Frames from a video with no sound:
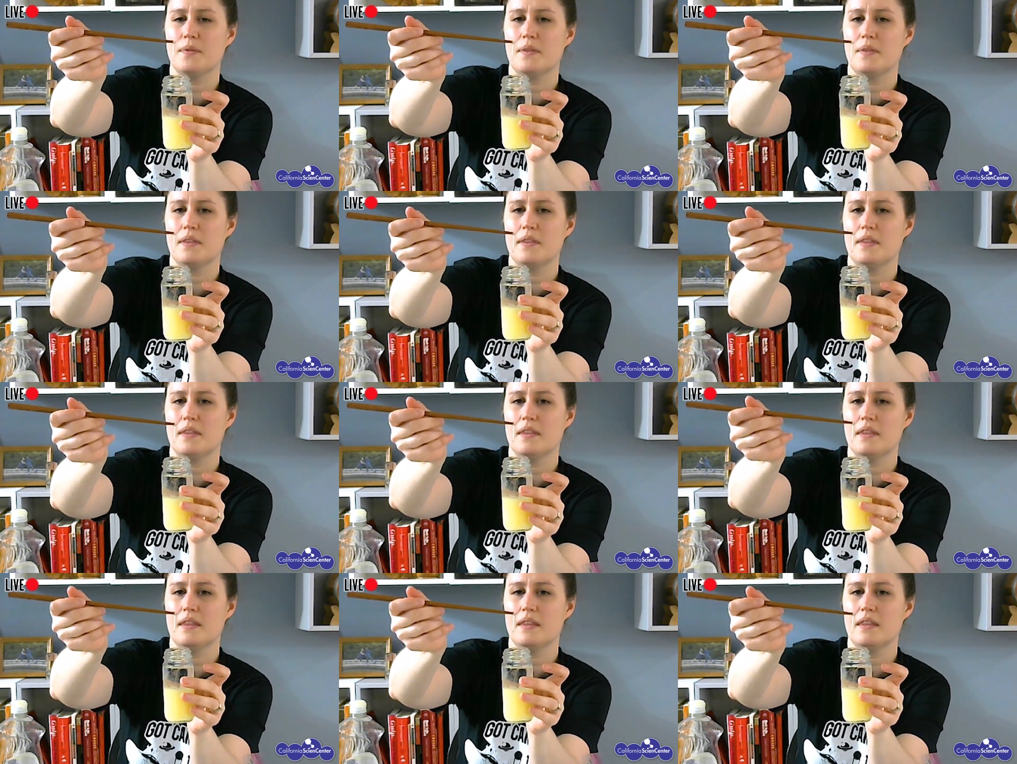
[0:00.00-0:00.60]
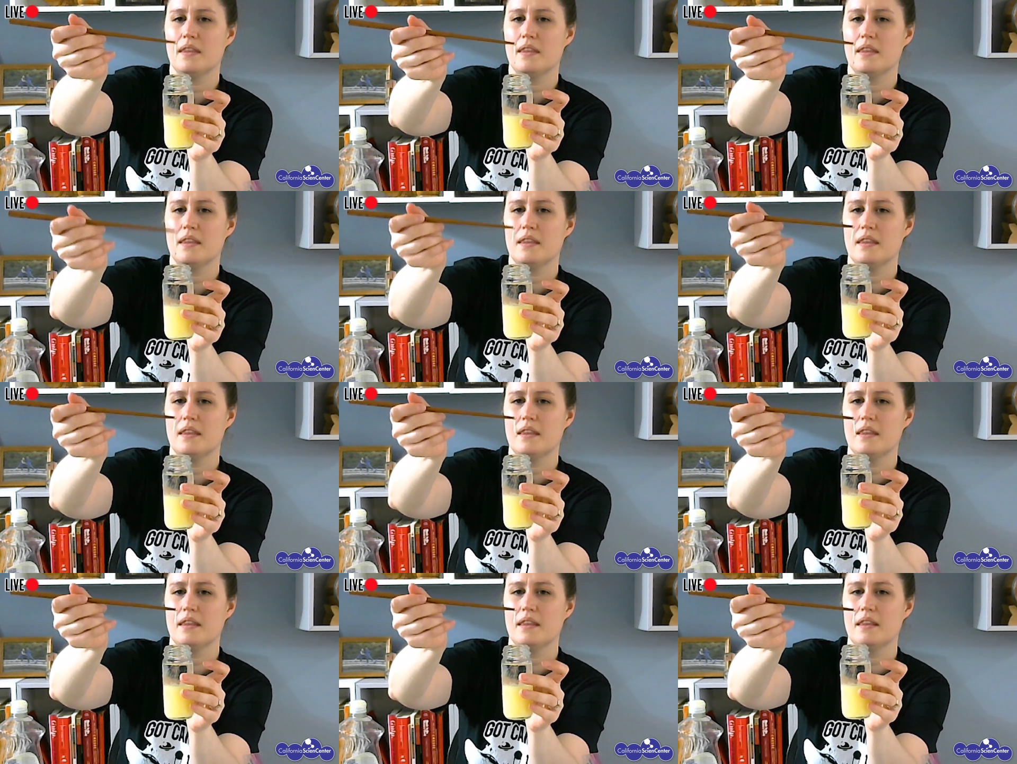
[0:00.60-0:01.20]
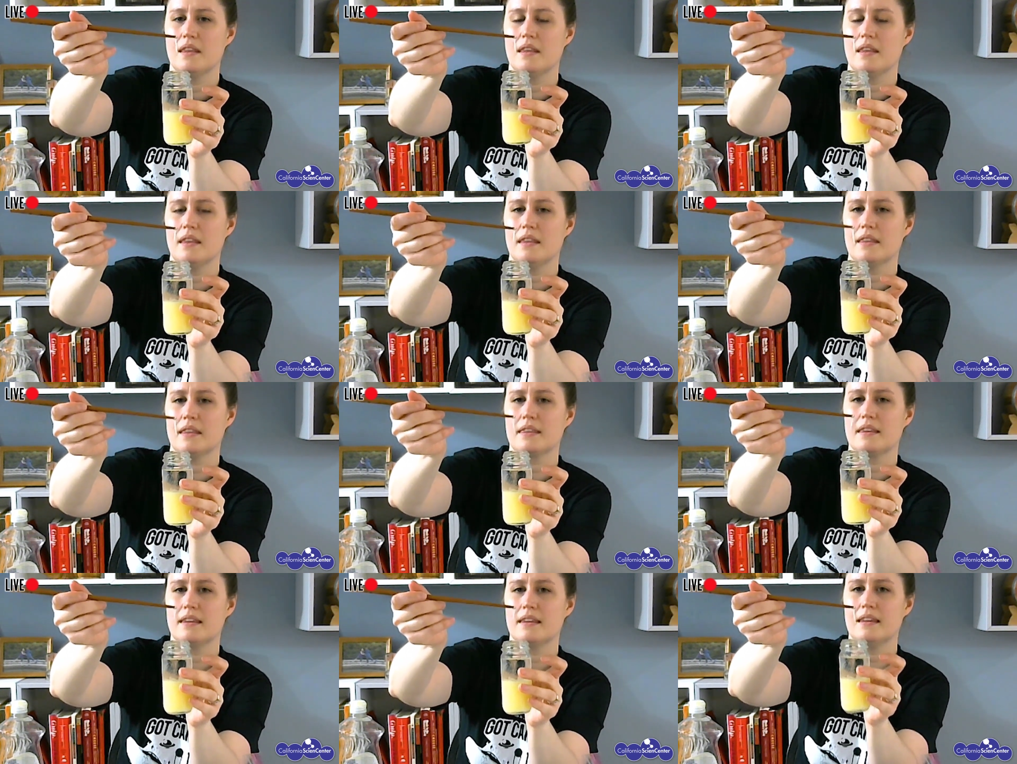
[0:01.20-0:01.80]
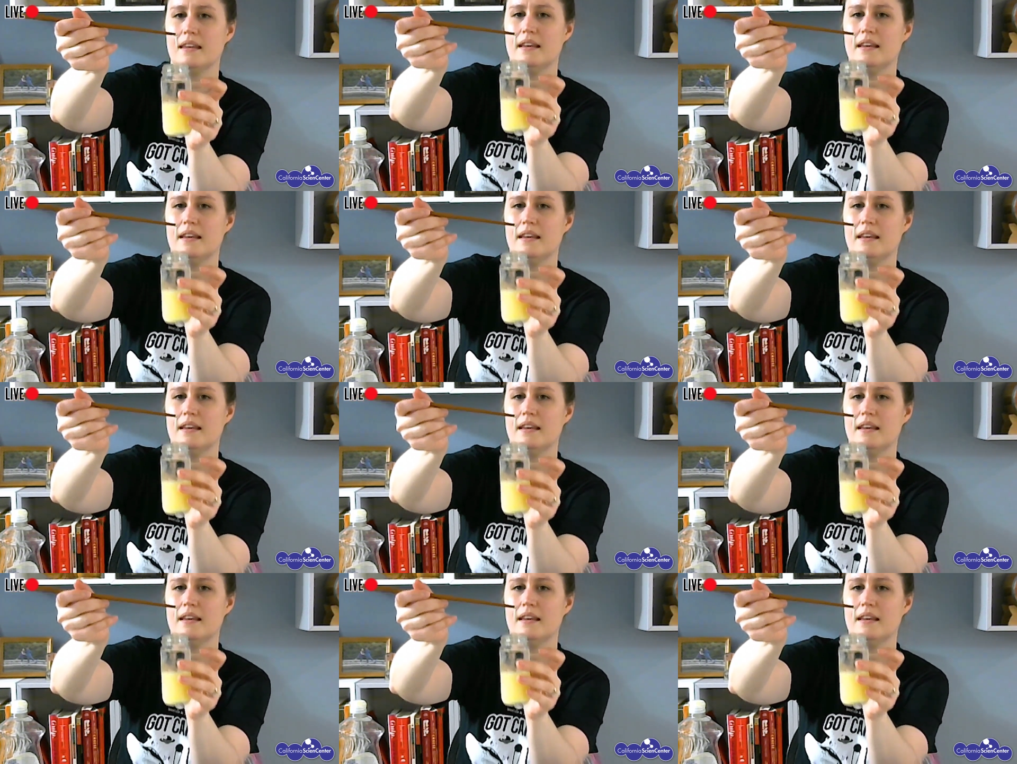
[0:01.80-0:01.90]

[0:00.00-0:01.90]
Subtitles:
(no one is talking)